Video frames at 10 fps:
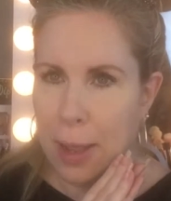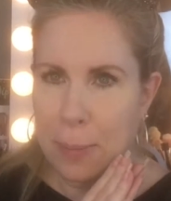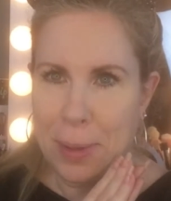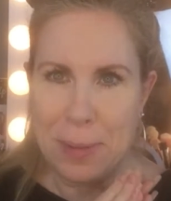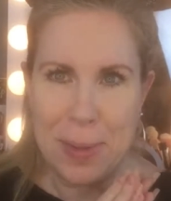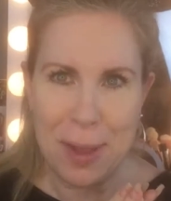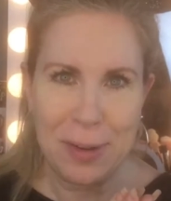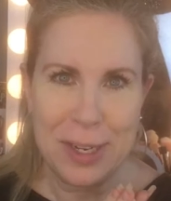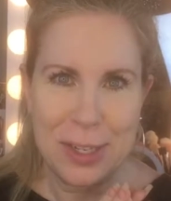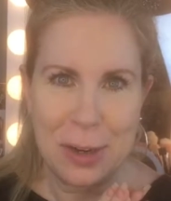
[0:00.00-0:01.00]
be bound and
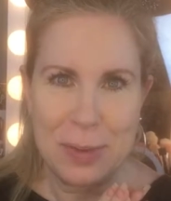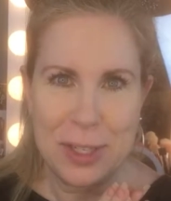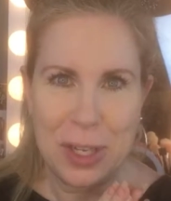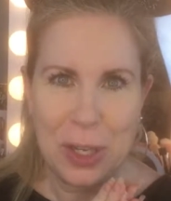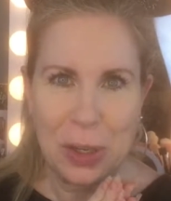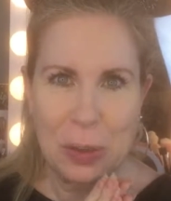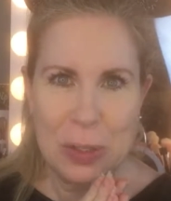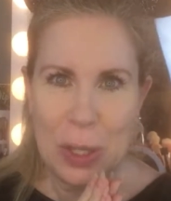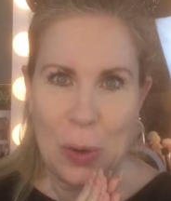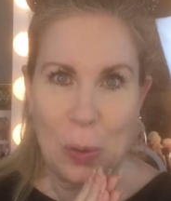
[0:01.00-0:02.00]
determined to
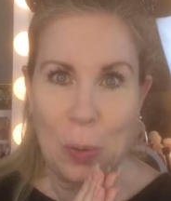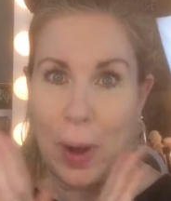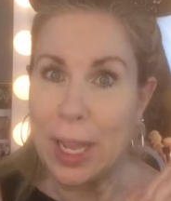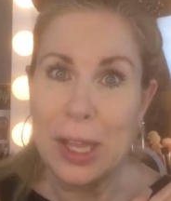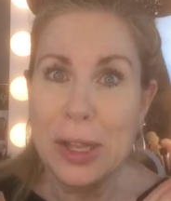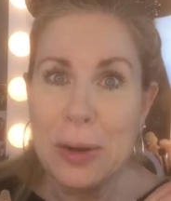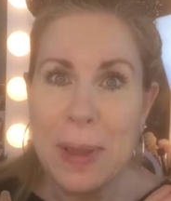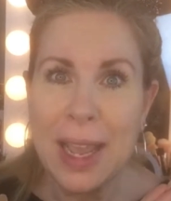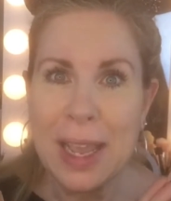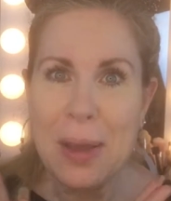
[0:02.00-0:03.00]
use regular
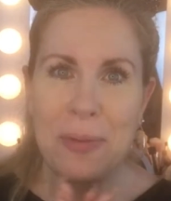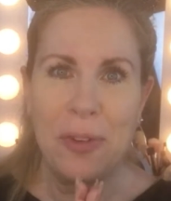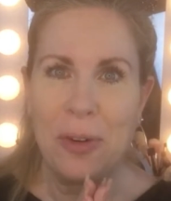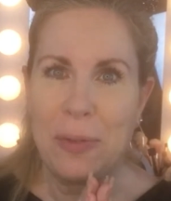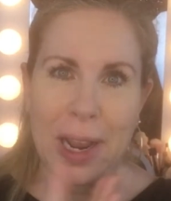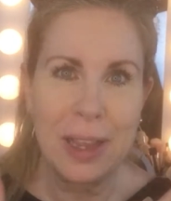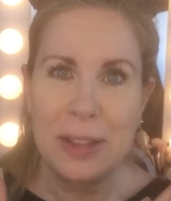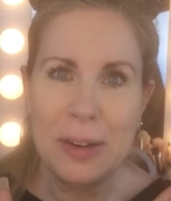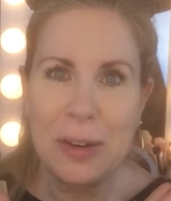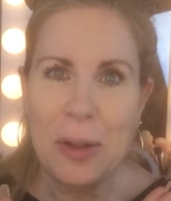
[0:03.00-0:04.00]
makeup for
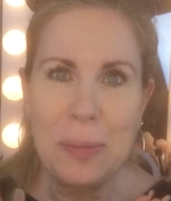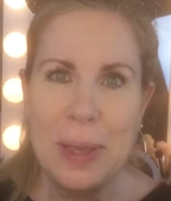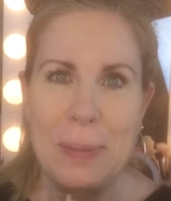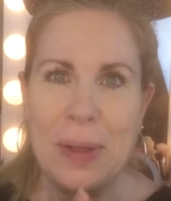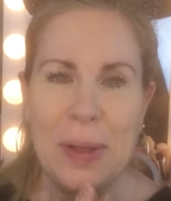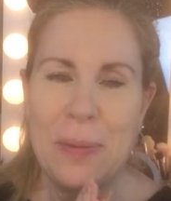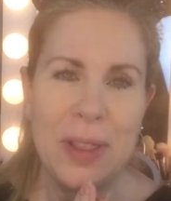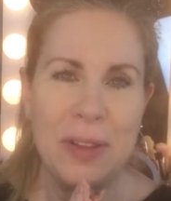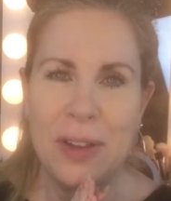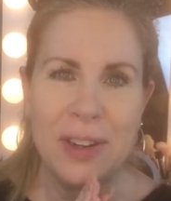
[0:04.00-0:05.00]
regular old people,
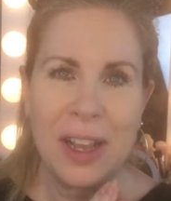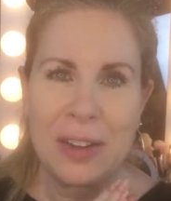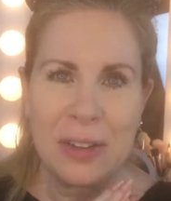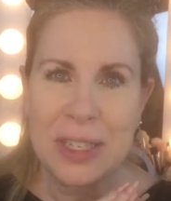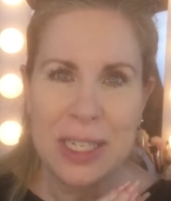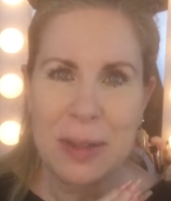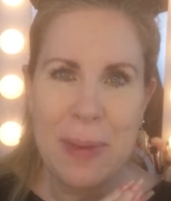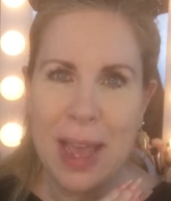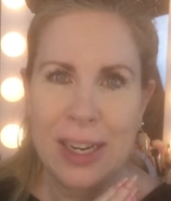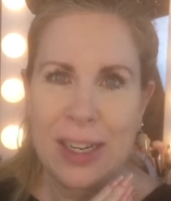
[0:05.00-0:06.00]
whether they're young, old, doesn't
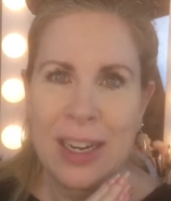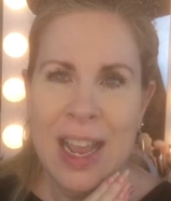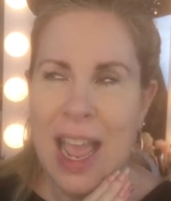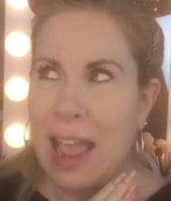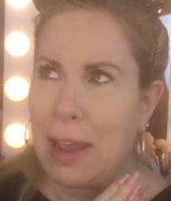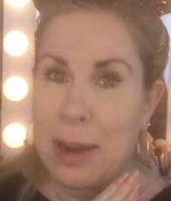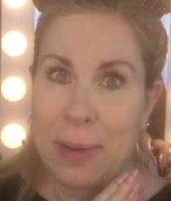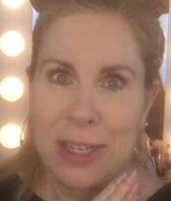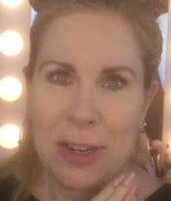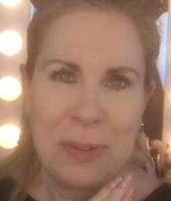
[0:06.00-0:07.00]
matter. I hear my
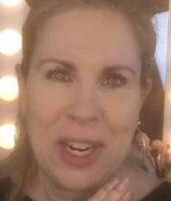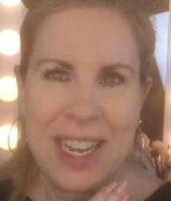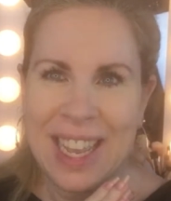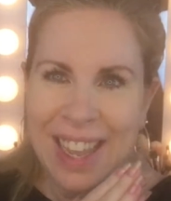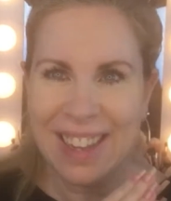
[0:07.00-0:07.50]
dog barking.